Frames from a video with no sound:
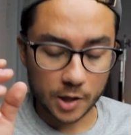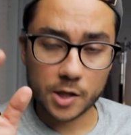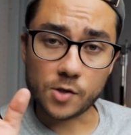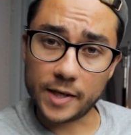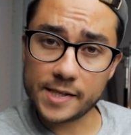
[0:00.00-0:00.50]

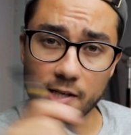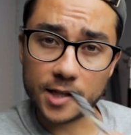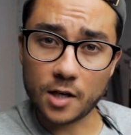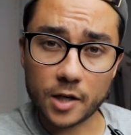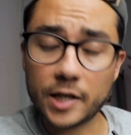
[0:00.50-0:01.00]
So I guess I
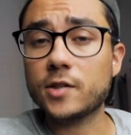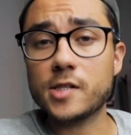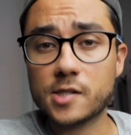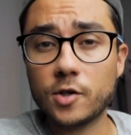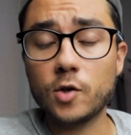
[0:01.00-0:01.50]
can knock out
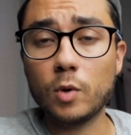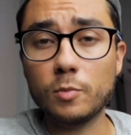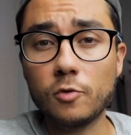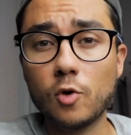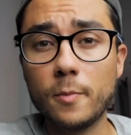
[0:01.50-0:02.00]
this third one
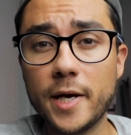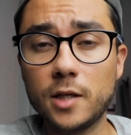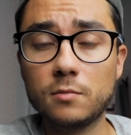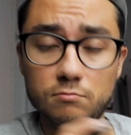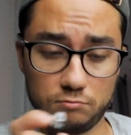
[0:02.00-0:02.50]
before bed.